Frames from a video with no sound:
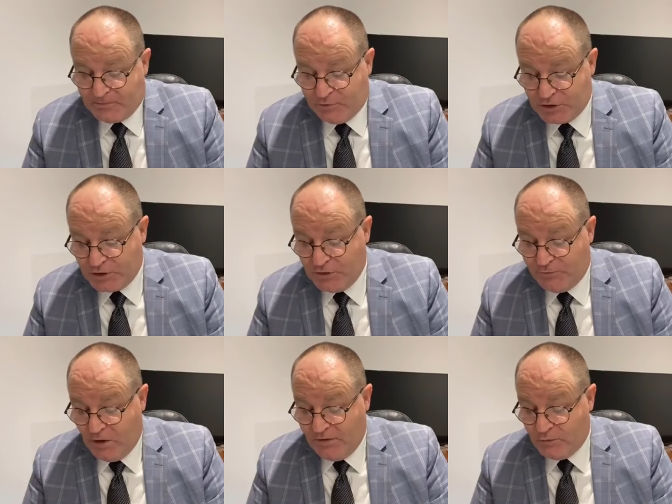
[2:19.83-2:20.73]
Verse
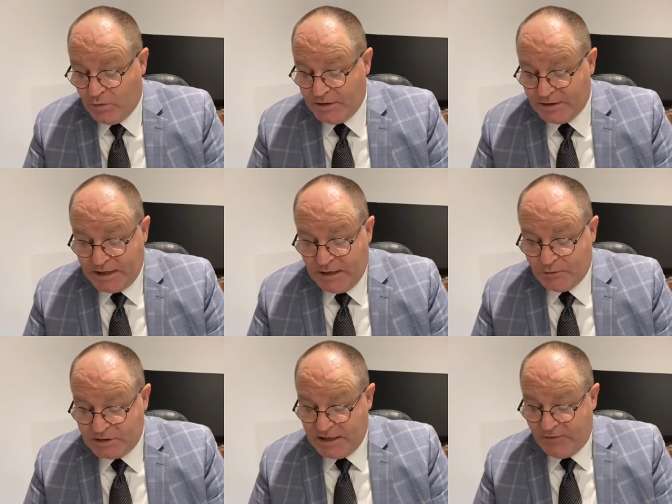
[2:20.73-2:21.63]
35, and when the day
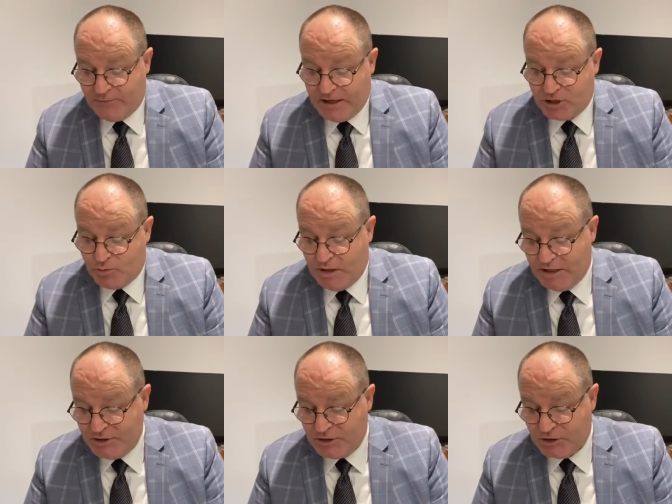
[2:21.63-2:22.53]
was now fast spent,
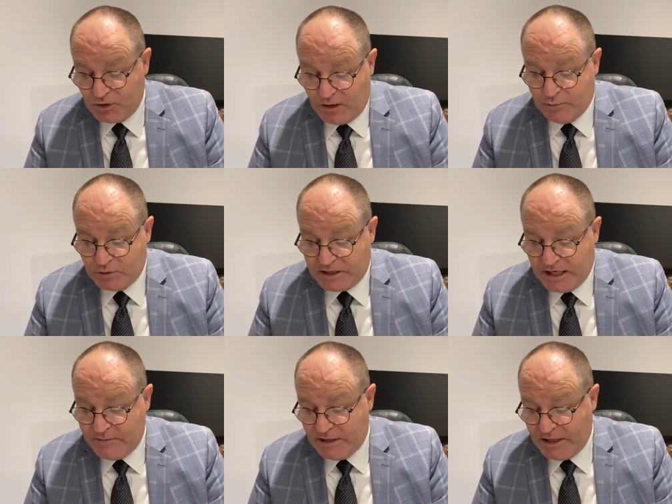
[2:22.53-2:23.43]
his disciples
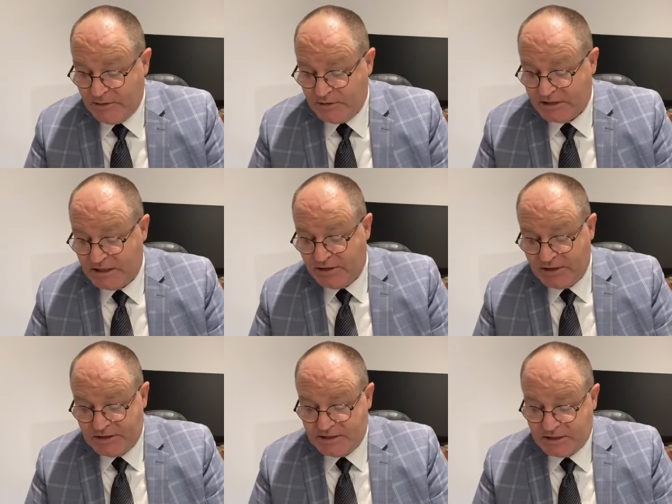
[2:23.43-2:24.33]
came unto him and said,
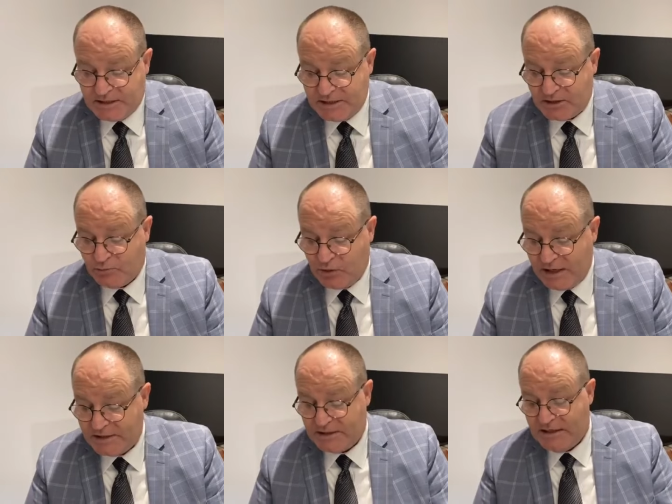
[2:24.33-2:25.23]
This is a desert
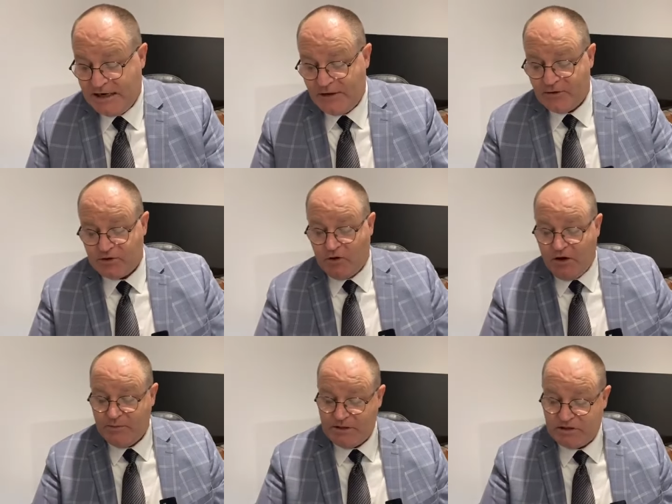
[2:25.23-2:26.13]
place, and now the
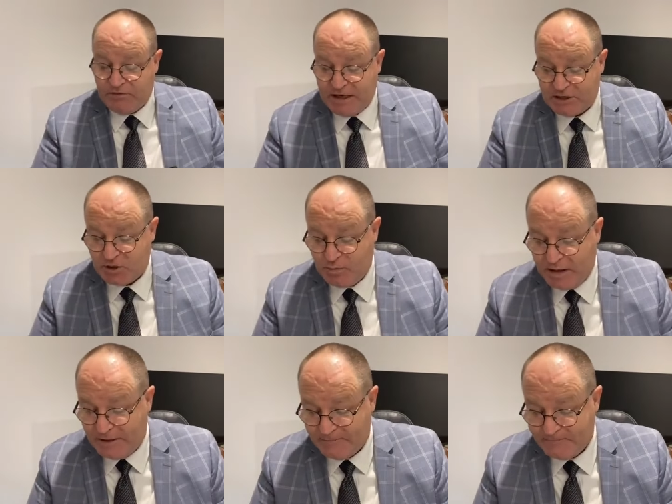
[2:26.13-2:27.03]
time is fast
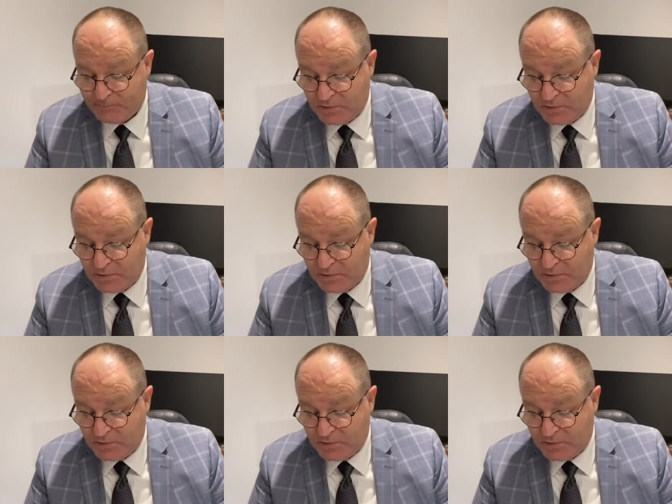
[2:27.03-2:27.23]
spent